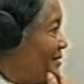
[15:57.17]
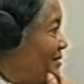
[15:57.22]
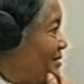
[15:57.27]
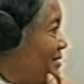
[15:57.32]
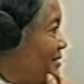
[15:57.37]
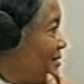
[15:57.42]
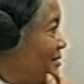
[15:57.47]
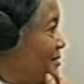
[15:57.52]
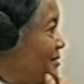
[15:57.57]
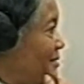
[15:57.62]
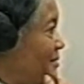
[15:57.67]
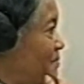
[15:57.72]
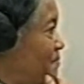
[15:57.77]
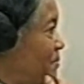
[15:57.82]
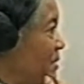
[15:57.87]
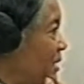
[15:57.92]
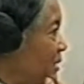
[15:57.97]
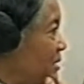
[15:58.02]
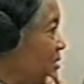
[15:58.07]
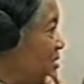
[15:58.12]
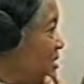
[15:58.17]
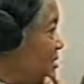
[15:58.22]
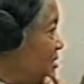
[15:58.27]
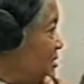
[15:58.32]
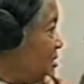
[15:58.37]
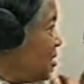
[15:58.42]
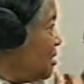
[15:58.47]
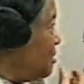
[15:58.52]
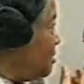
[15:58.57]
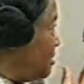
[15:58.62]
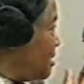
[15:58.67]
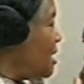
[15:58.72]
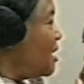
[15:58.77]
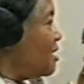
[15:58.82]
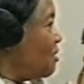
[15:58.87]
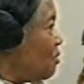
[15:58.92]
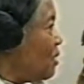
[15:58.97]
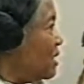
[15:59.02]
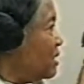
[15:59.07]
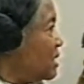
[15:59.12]
The ability to
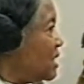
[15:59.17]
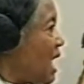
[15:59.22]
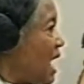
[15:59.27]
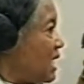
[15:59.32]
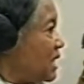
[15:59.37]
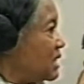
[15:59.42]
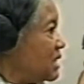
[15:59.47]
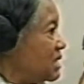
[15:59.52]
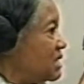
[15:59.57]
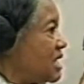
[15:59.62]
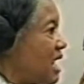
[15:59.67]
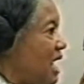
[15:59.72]
deal with night and